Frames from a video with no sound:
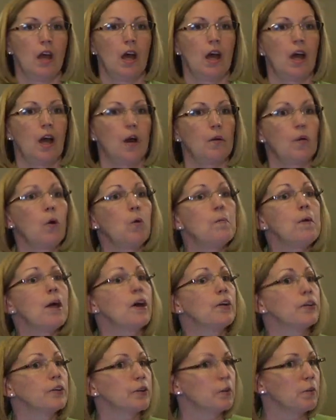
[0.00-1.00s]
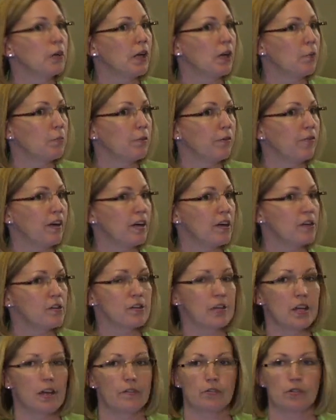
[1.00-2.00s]
Home health care
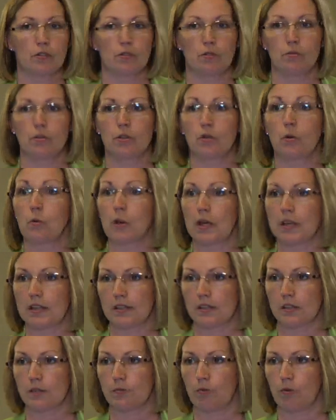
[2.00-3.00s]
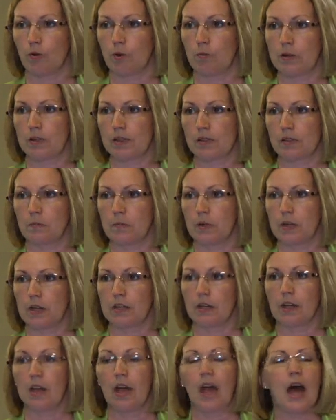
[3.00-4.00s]
providers have to do an OASIS form and submit
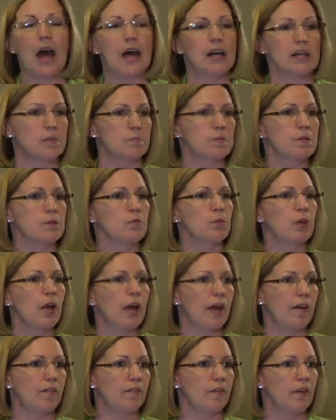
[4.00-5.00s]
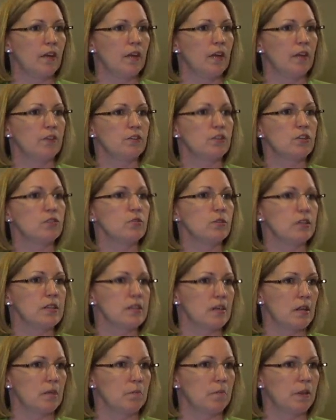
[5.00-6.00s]
it. Hospice will have to do the
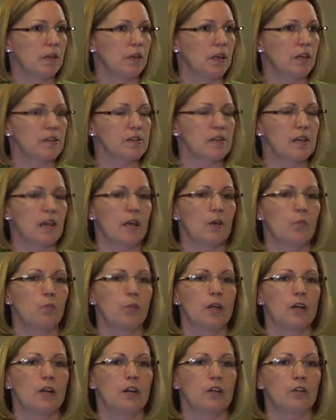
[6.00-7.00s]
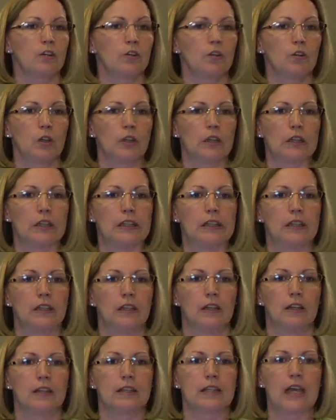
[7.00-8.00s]
same things. And we are currently
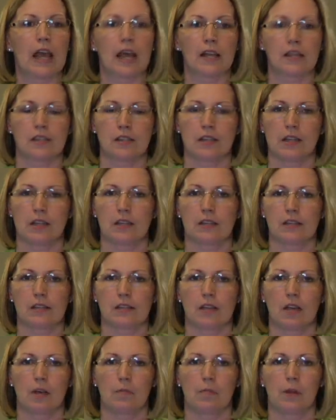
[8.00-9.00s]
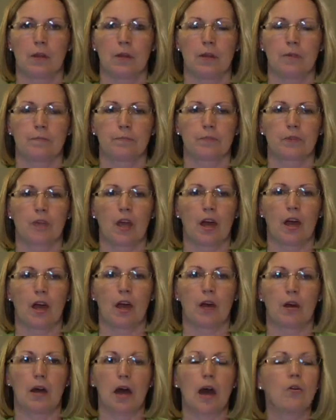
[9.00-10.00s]
testing some
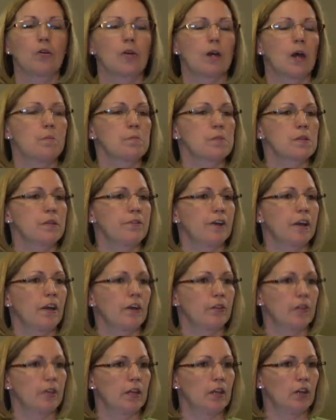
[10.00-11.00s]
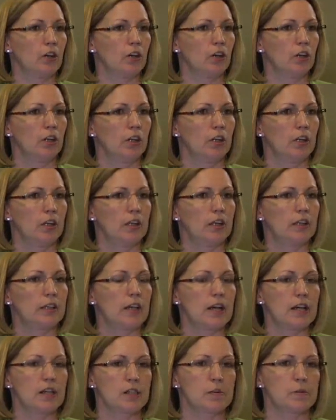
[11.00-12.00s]
outcomes of healthcare in the
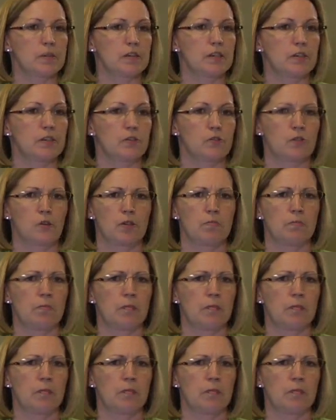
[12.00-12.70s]
hospice industry.